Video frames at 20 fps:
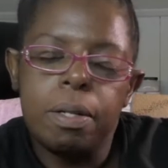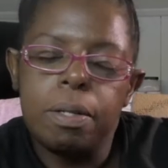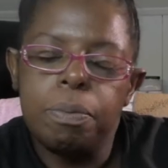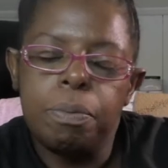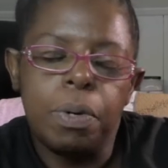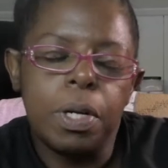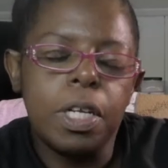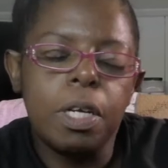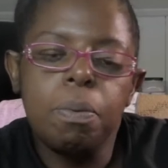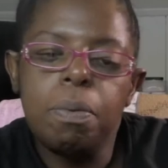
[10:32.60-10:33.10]

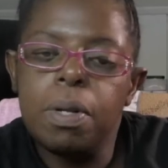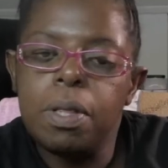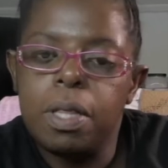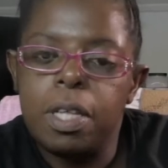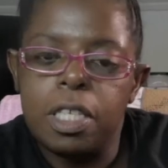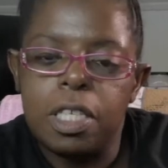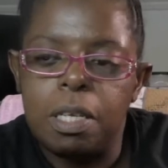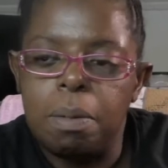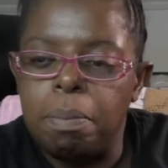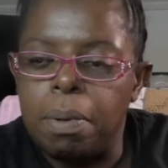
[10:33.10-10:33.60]
What do you want
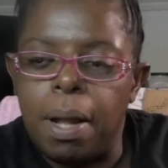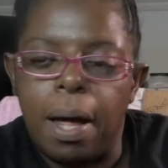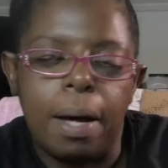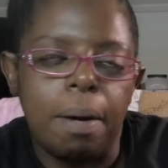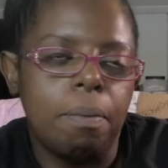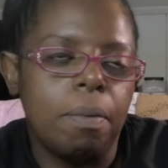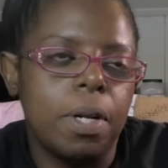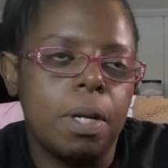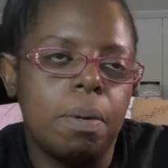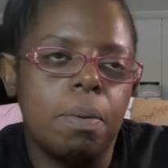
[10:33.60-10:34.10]
this in? Black.
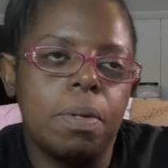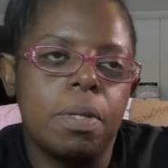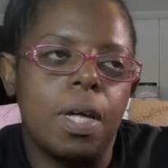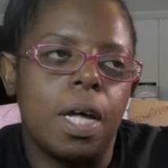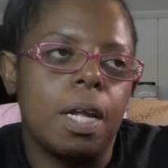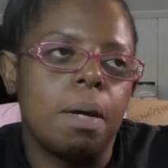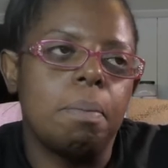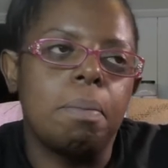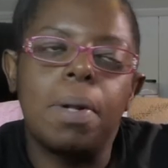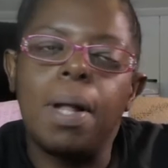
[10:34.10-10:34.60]
What do you want that
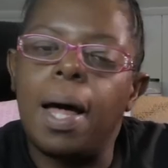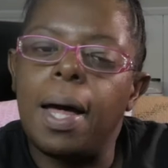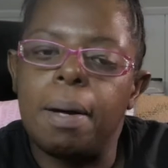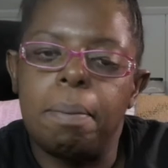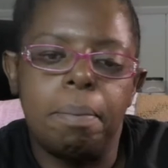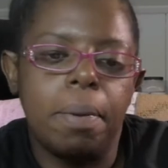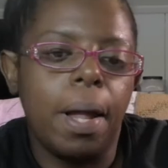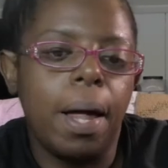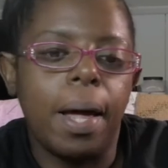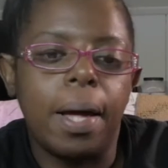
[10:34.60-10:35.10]
in? Black,
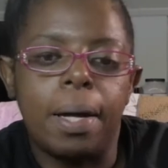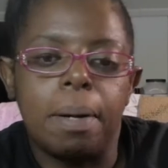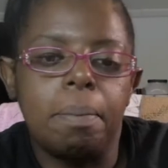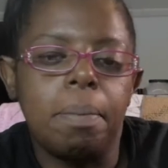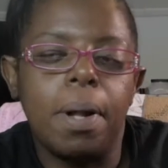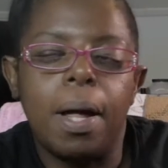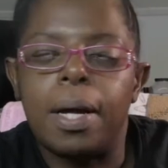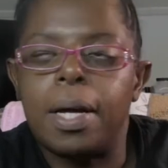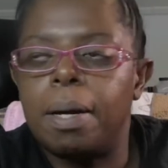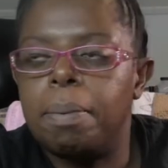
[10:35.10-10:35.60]
black, black.